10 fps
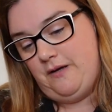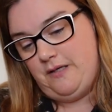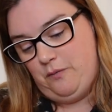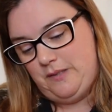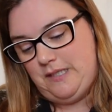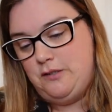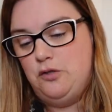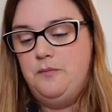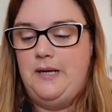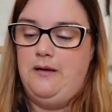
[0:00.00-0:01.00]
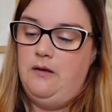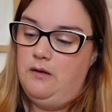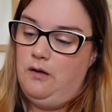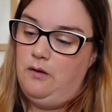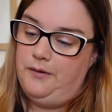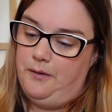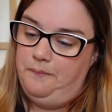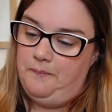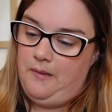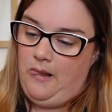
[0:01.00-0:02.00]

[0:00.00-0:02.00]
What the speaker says: find out which I do mean. Hold on.